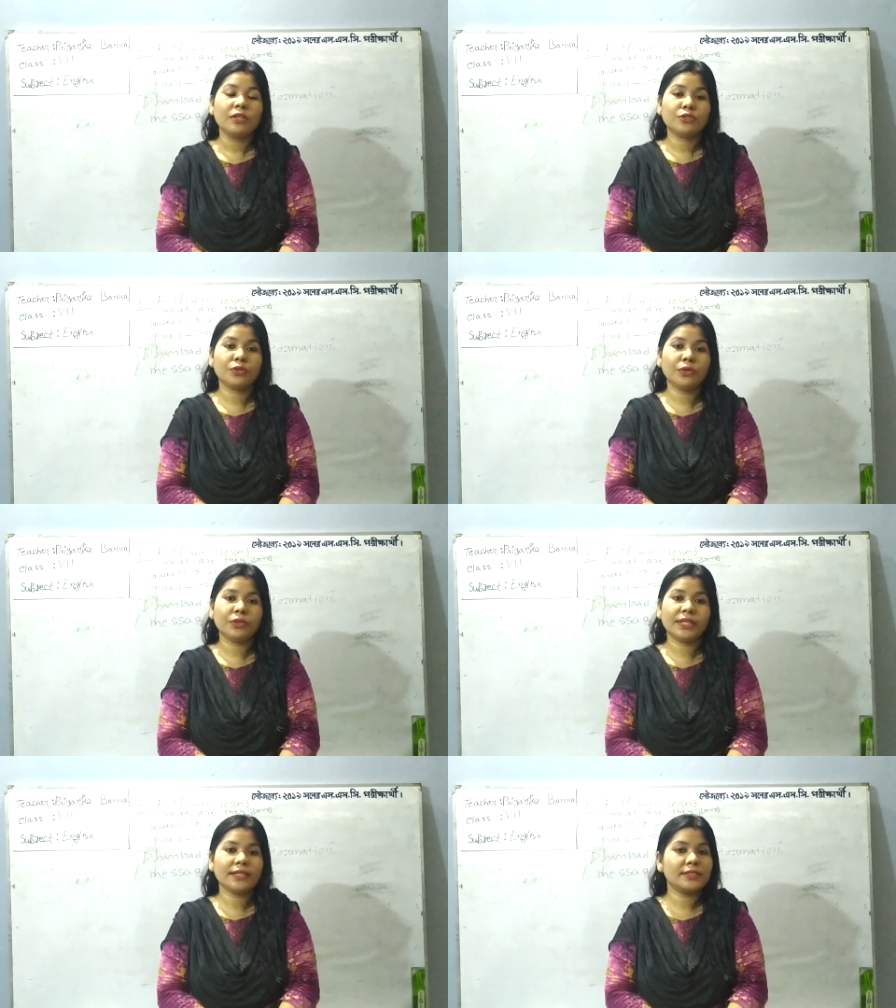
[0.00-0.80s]
so
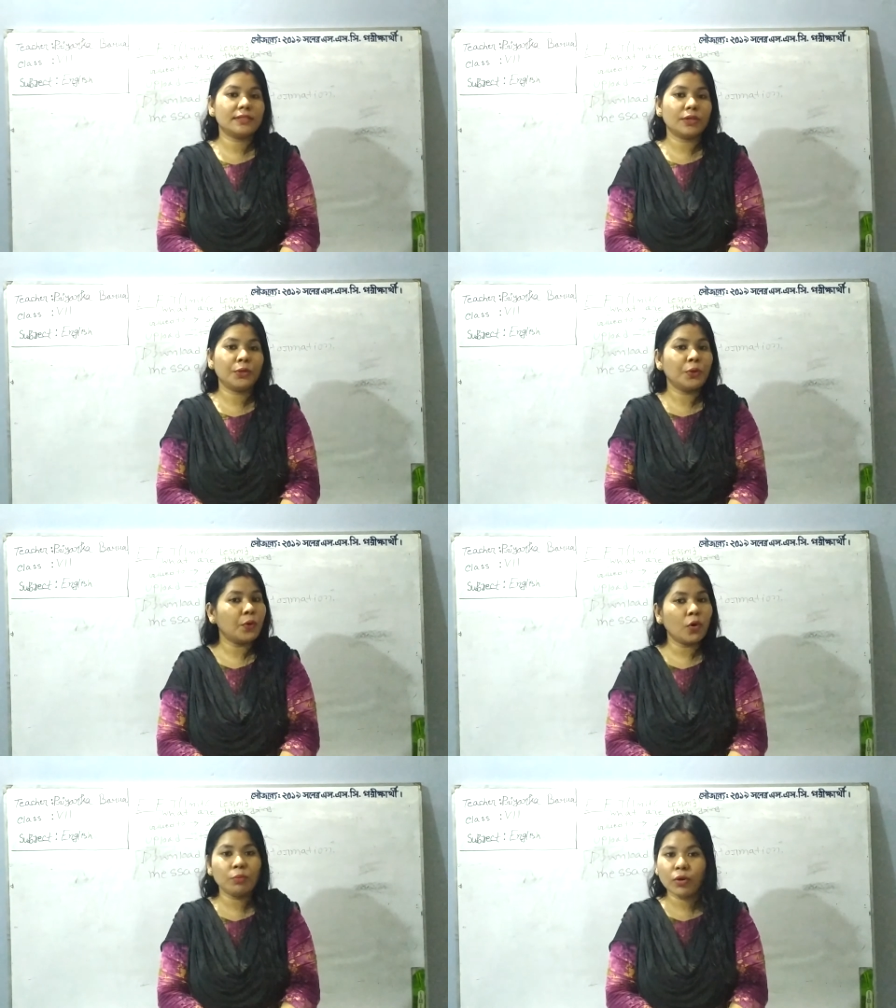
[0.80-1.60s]
there's
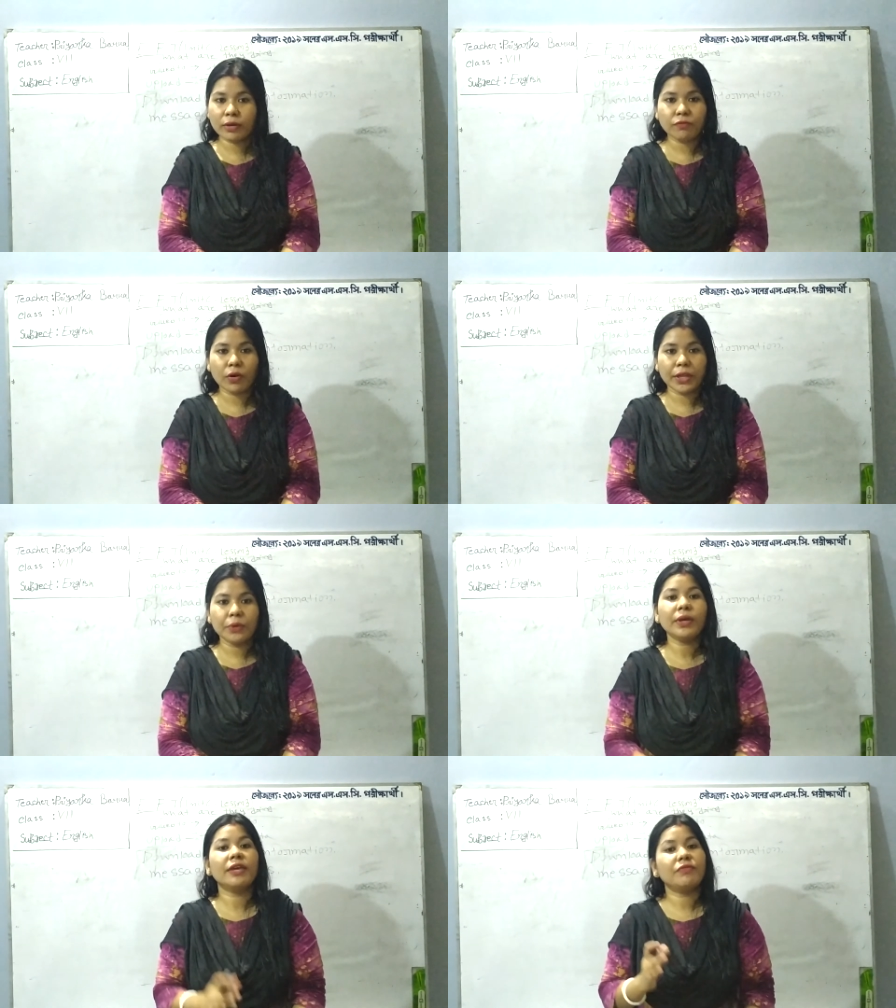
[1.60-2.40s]
no homework for
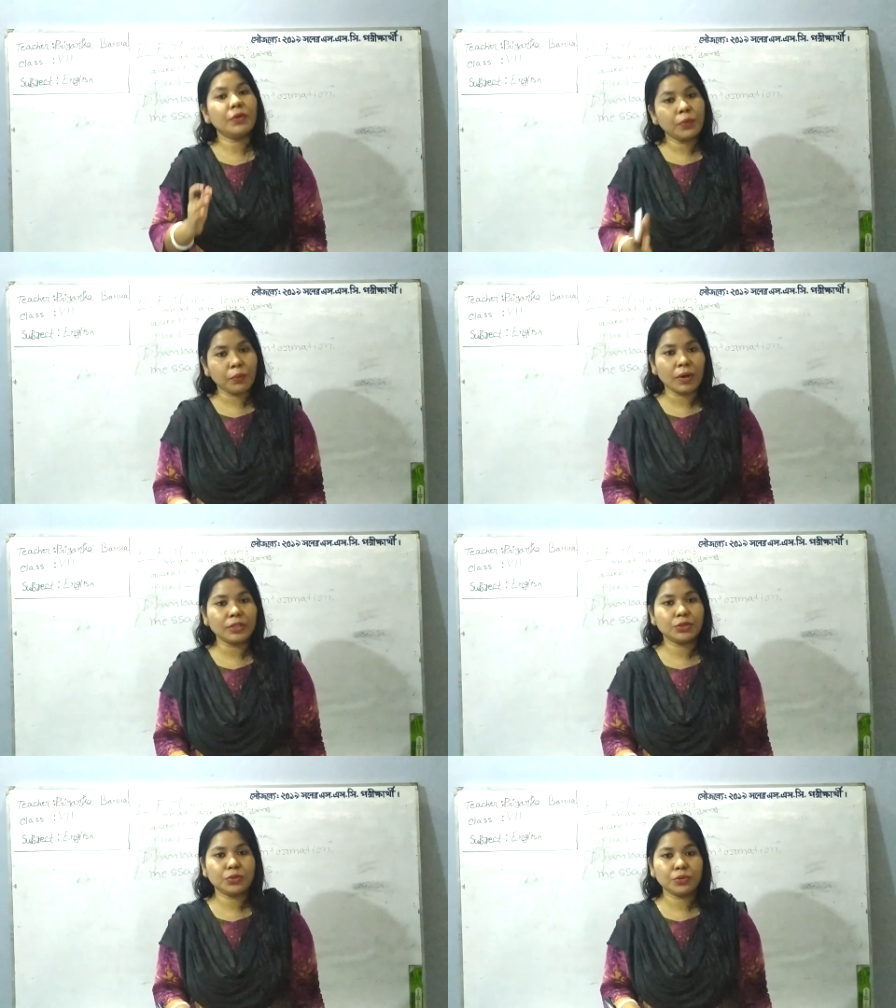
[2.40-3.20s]
you. If you
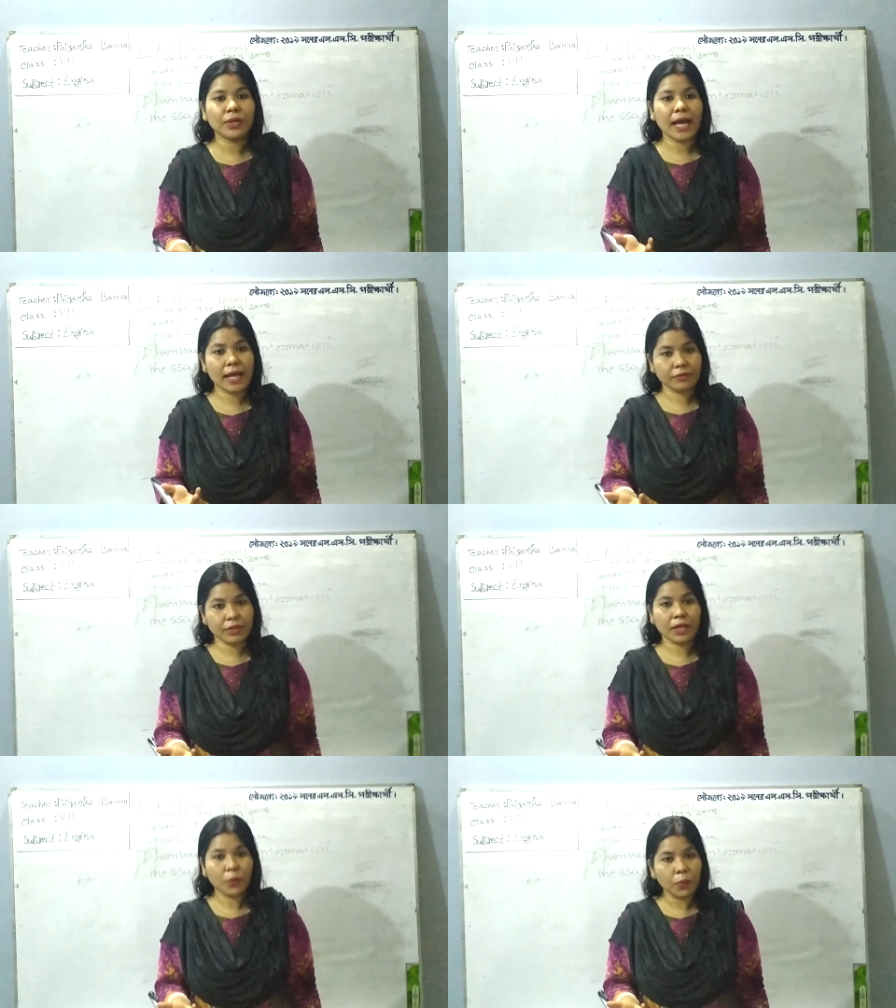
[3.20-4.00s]
want to have
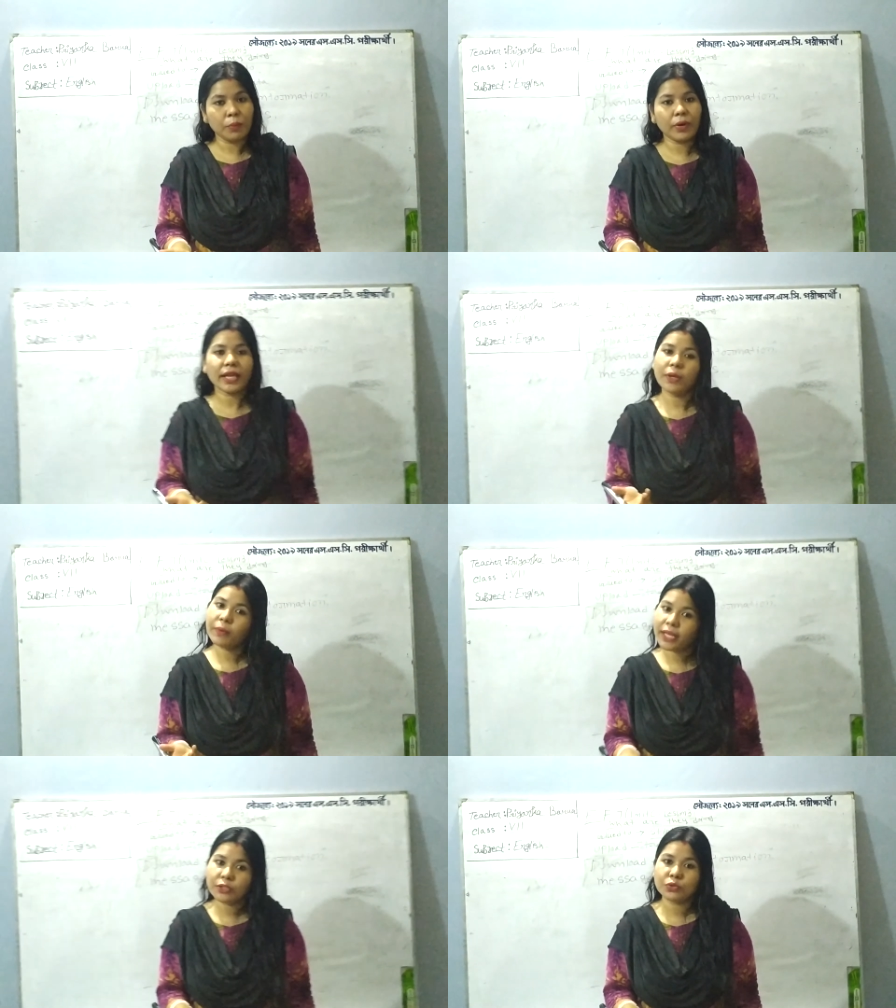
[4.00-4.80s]
a homework, you
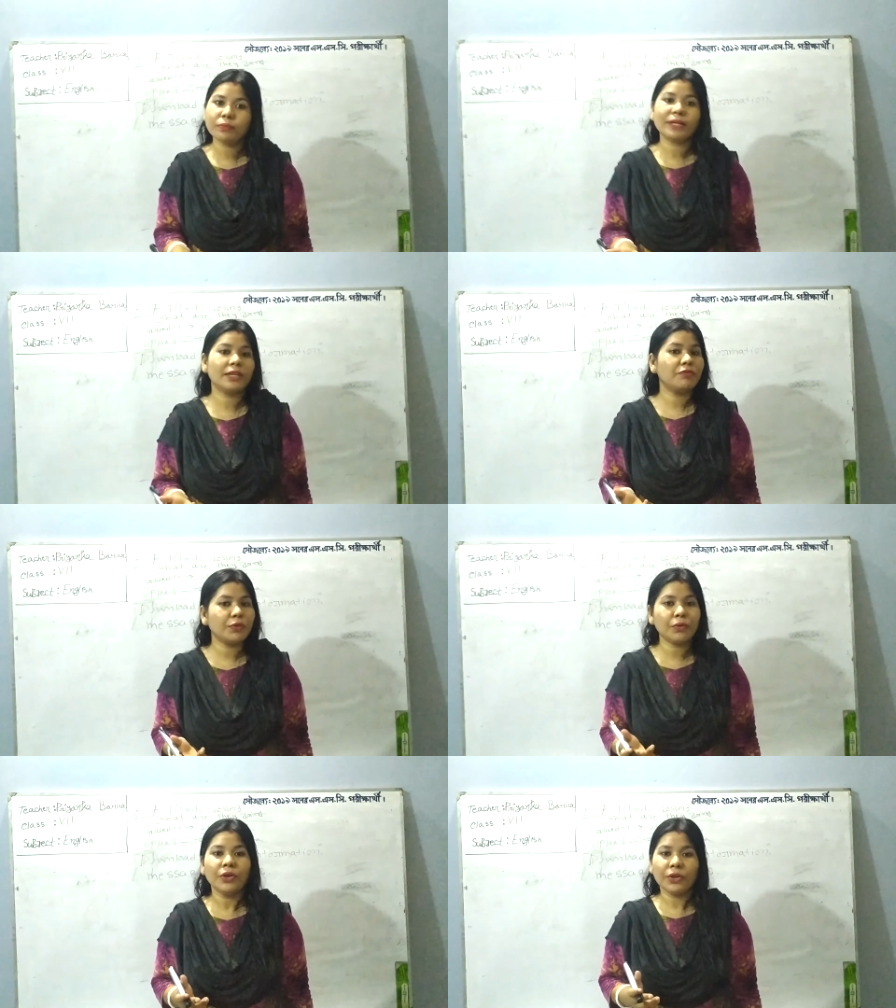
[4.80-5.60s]
can do, but if
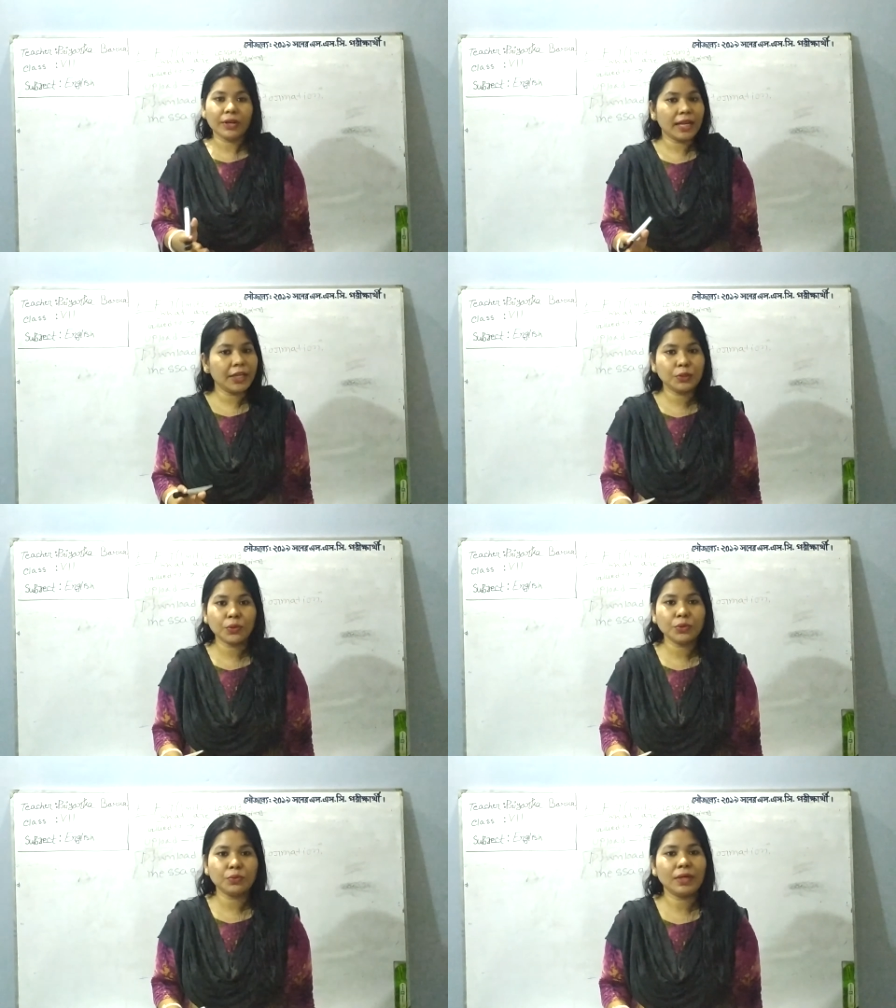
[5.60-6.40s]
you really
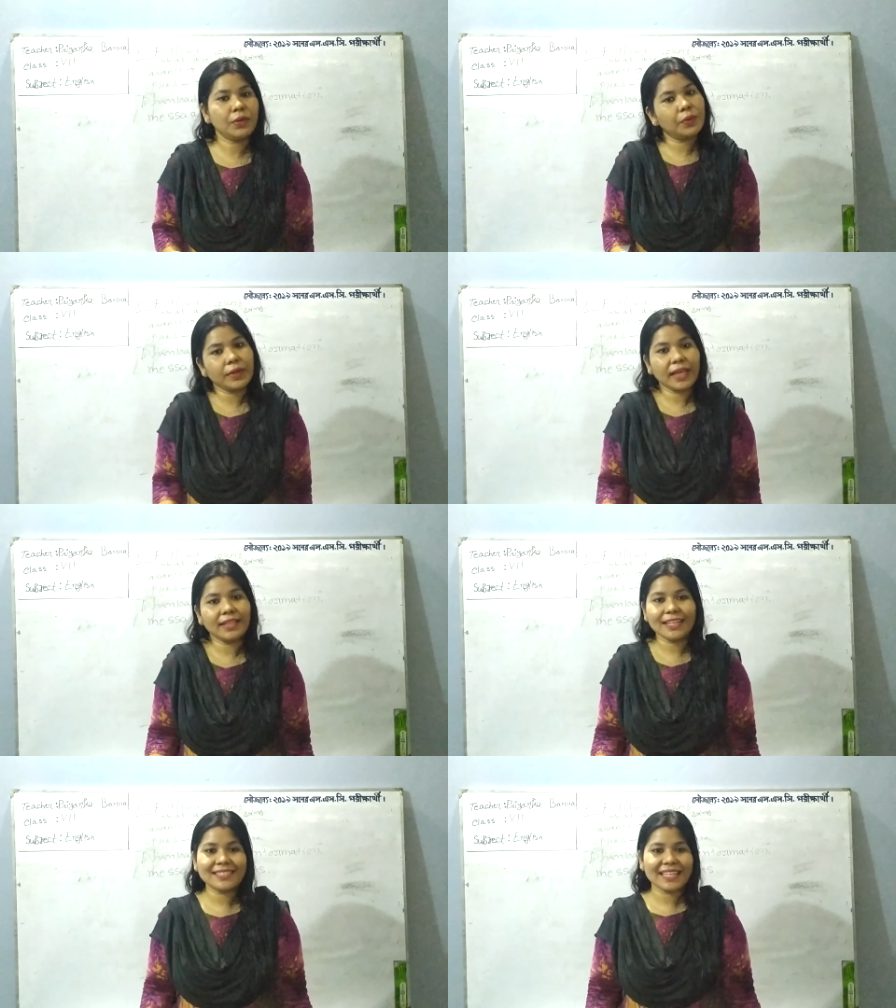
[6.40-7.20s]
don't want, okay,
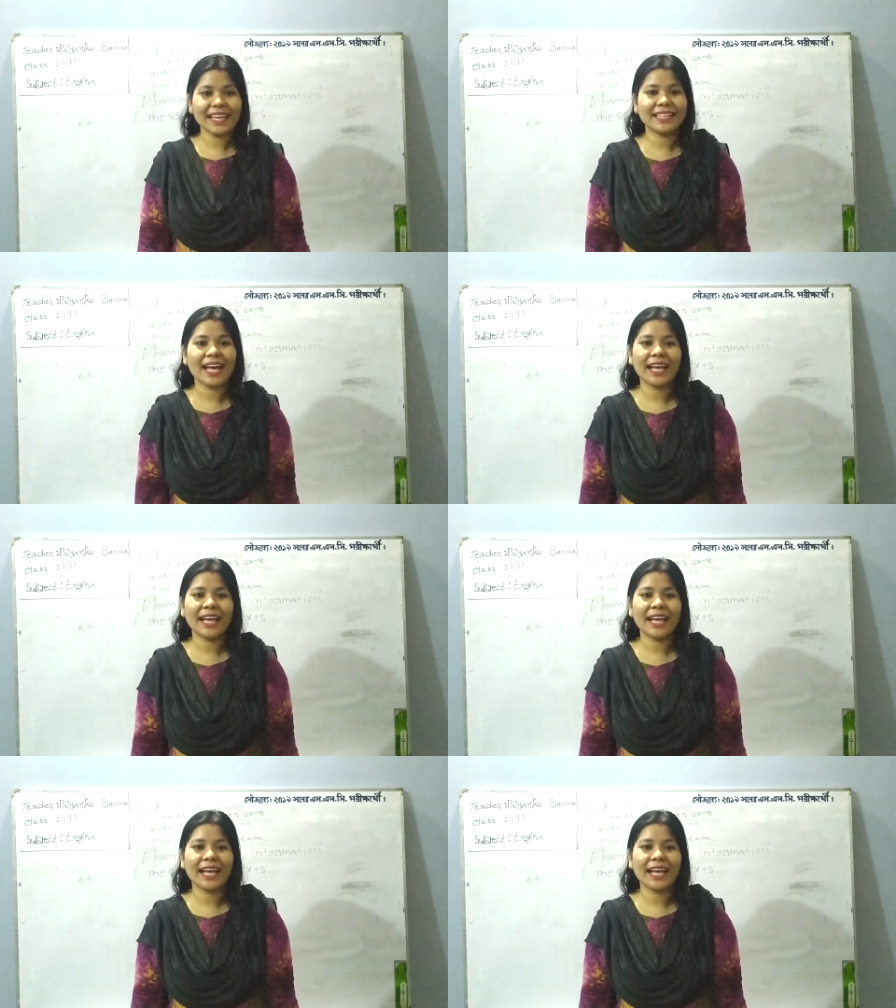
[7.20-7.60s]
that's it.